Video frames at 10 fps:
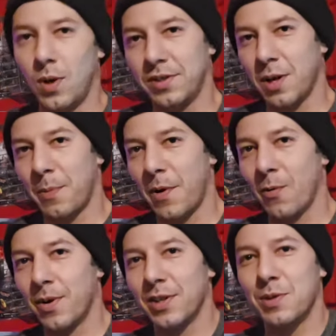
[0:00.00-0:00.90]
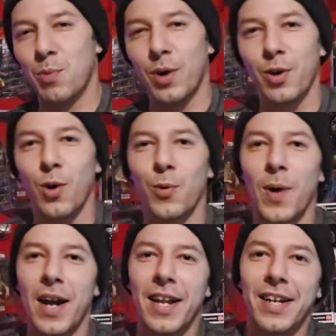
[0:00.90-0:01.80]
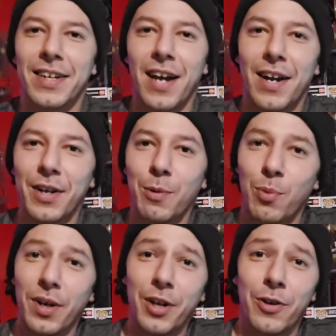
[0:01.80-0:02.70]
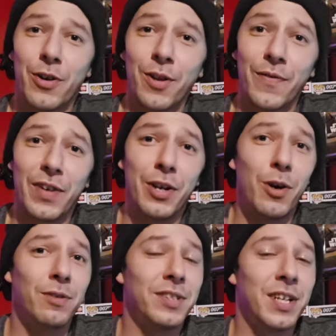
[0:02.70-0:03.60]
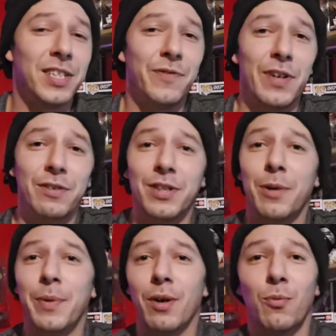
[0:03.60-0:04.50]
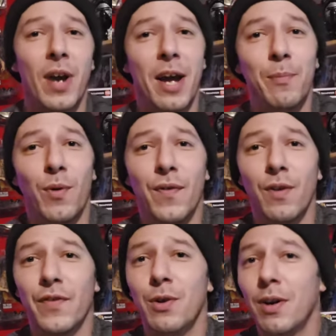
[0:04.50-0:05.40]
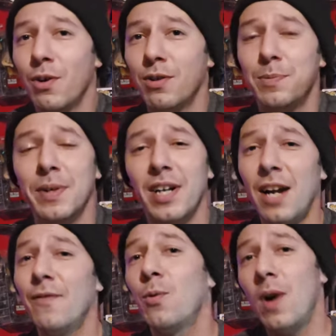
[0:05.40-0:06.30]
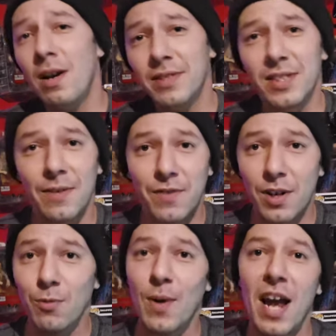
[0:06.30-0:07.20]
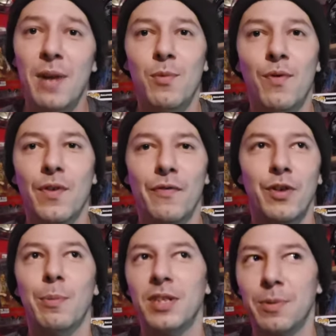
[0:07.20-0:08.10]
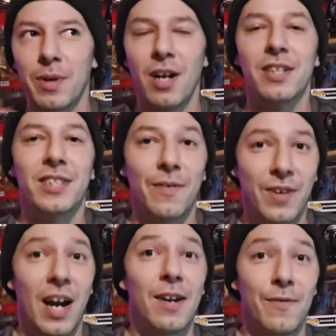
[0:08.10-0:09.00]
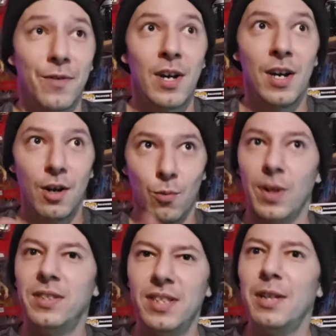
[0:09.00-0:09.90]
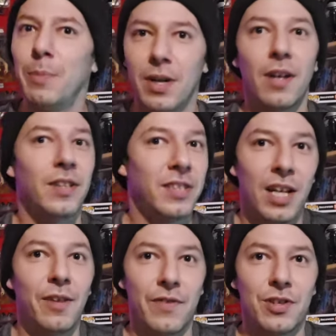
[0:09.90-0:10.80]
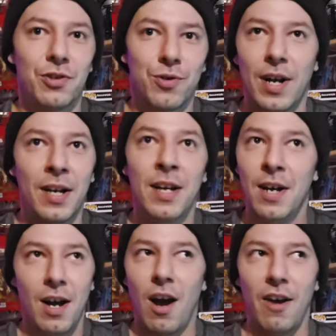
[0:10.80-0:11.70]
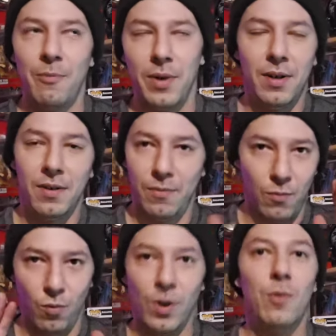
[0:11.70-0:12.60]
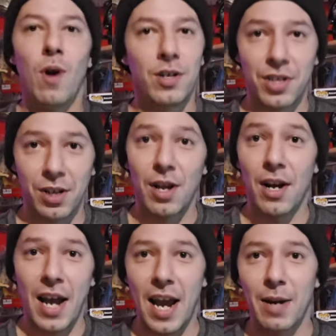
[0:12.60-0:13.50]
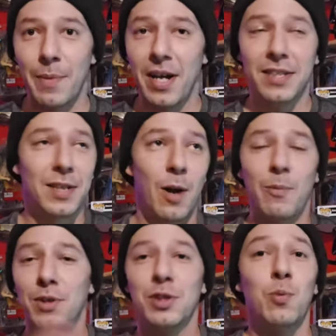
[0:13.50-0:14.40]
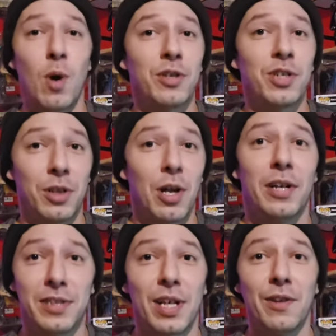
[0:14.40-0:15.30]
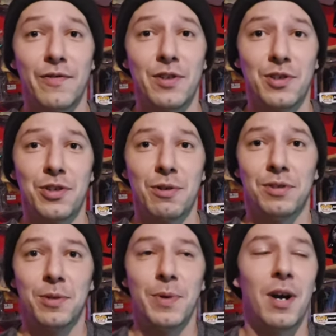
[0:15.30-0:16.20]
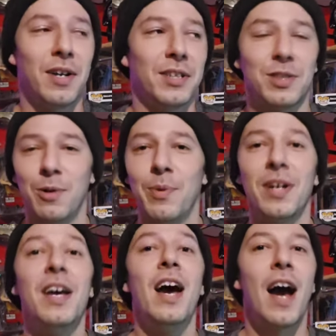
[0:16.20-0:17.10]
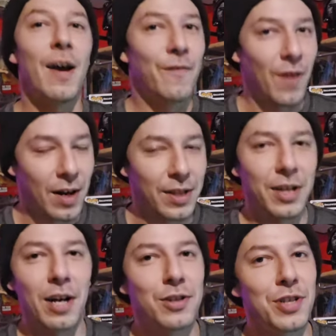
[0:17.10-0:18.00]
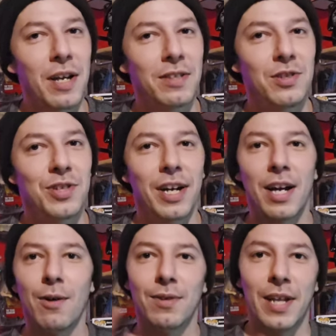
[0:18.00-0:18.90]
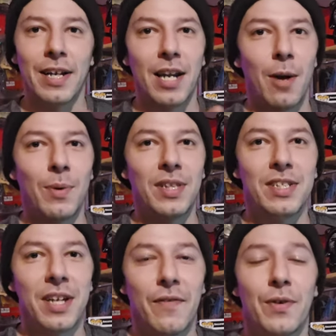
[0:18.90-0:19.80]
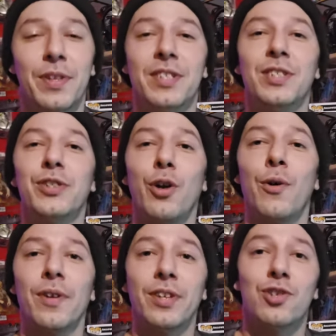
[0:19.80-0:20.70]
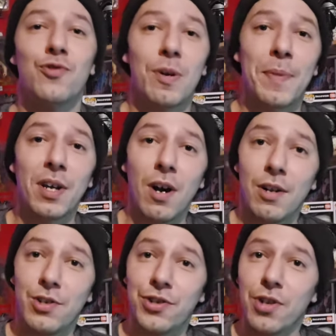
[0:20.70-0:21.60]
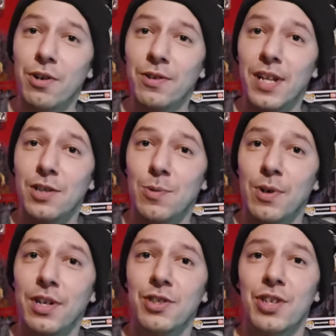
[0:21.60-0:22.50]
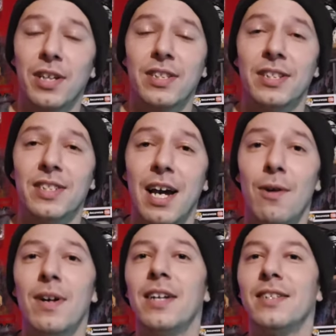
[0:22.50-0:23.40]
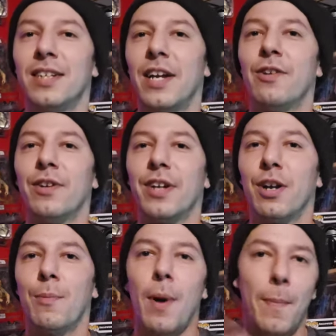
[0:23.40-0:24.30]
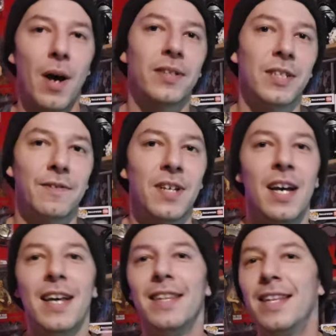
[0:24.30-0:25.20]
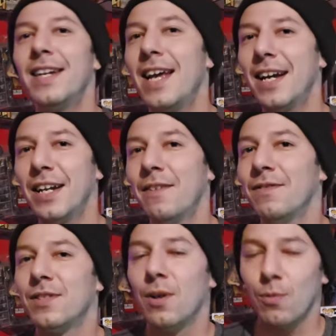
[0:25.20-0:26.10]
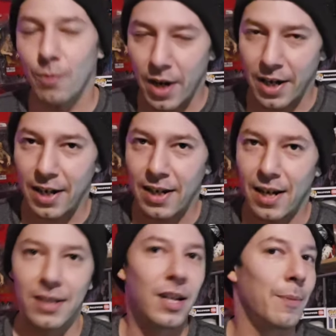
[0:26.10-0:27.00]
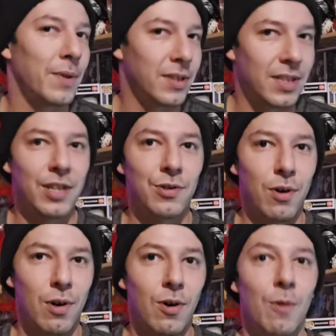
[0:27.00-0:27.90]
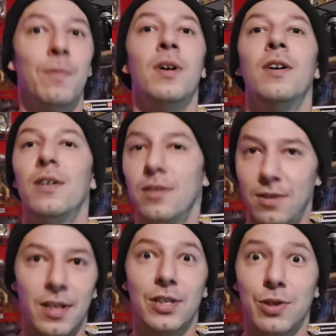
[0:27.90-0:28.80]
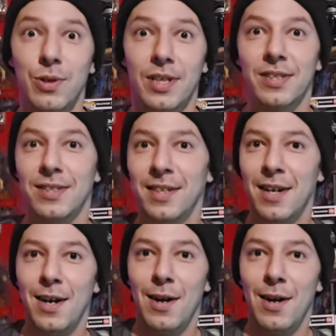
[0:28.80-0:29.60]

What's up, everyone? It's your boy Nolan Radd89 here, bringing you another video. And today's video is going to be a Radd movie review. I know it's been kind of a while since I've done a Radd movie review, but to be honest, I've kind of recently been on the television train. I've been rewatching a lot of animes, and I've been just watching a lot of television shows, to be honest. But I finally got a chance to check out Late Night with the Devil. This is currently streaming on Shudder. That's where you can check this out. And today you're going to hear my positives, the negatives, the rating, and then I'm going to send you all home. So let's do this.